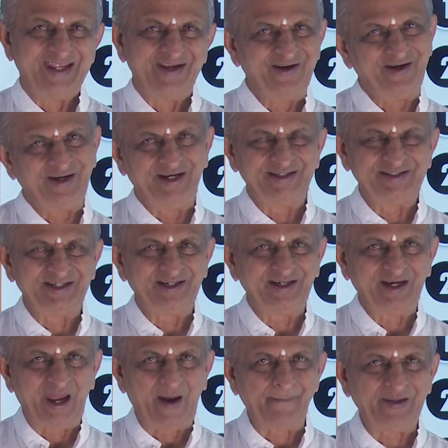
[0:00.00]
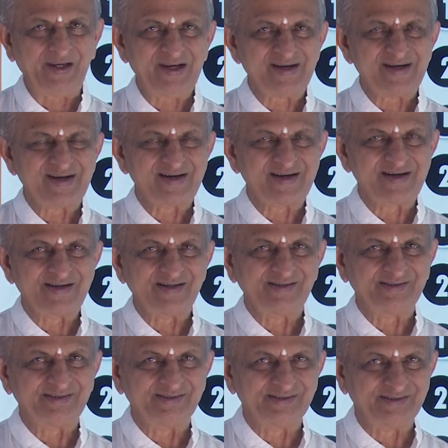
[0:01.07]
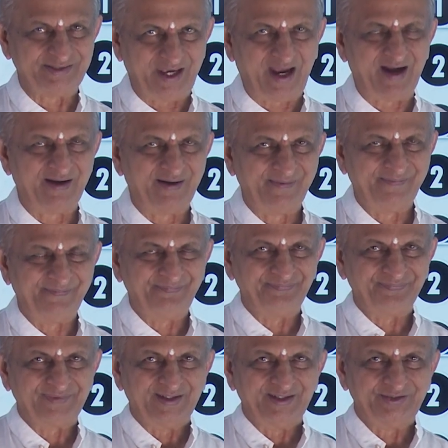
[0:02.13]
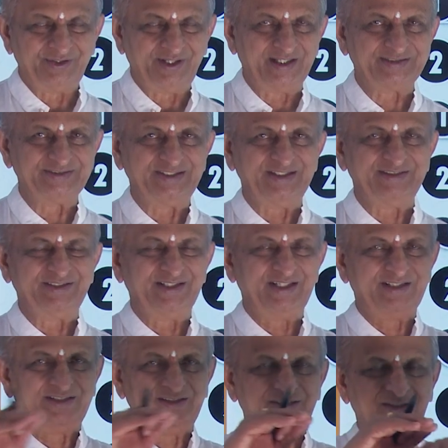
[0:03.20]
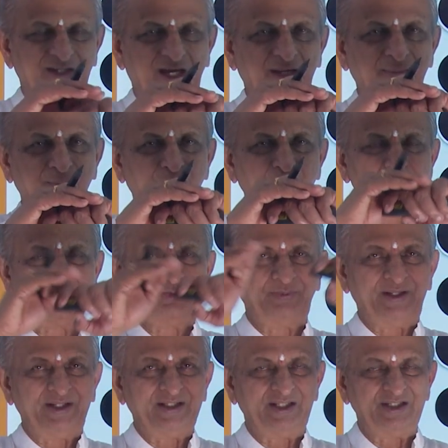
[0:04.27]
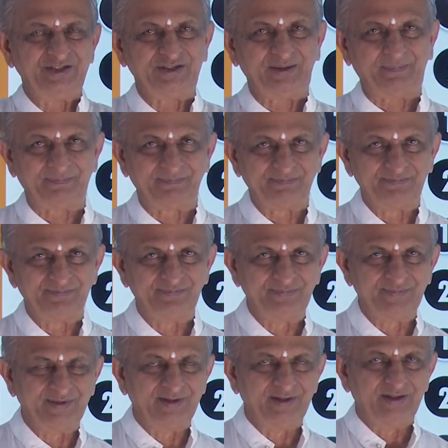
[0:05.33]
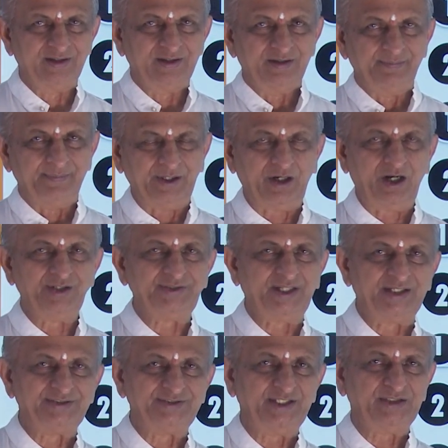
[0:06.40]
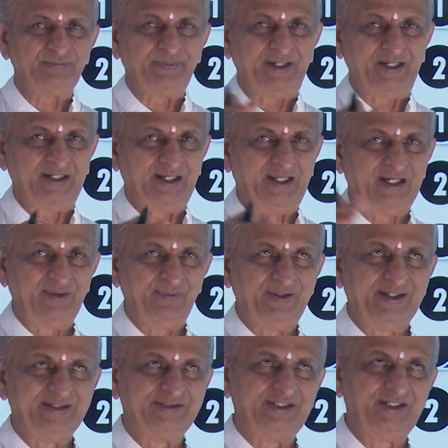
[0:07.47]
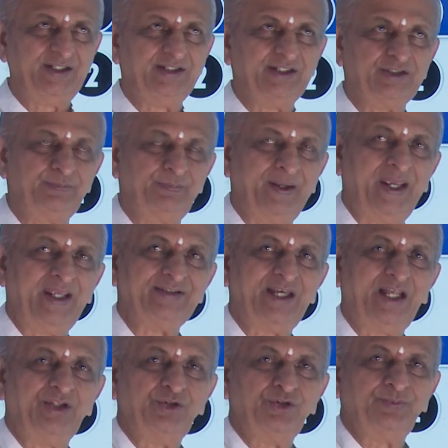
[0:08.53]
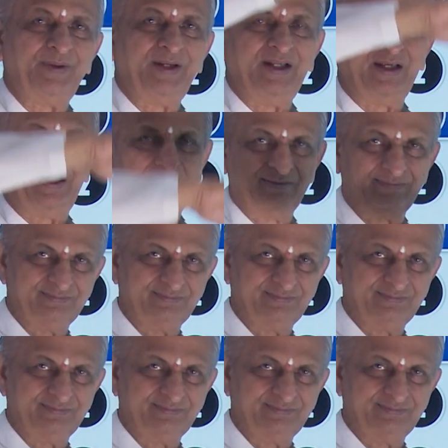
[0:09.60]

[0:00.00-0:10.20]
You have eaten apple? Yeah. So, Earth is in a almost spherical shape. Because Earth is spherical, we are seeing space also spherical.